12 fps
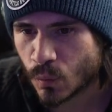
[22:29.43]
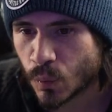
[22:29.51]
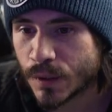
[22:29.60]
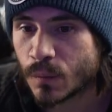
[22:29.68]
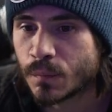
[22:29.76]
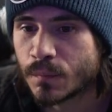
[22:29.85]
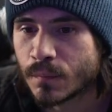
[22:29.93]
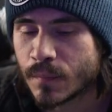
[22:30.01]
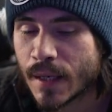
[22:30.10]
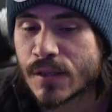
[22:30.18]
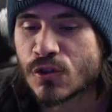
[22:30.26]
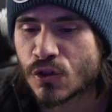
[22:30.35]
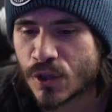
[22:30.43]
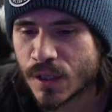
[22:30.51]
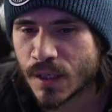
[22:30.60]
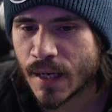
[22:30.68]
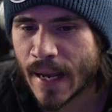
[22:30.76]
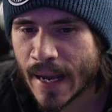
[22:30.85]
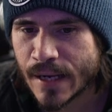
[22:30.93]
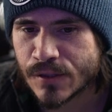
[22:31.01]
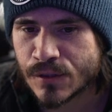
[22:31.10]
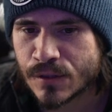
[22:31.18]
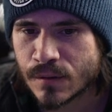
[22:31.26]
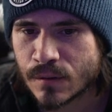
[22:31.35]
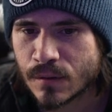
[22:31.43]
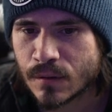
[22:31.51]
we inserted it as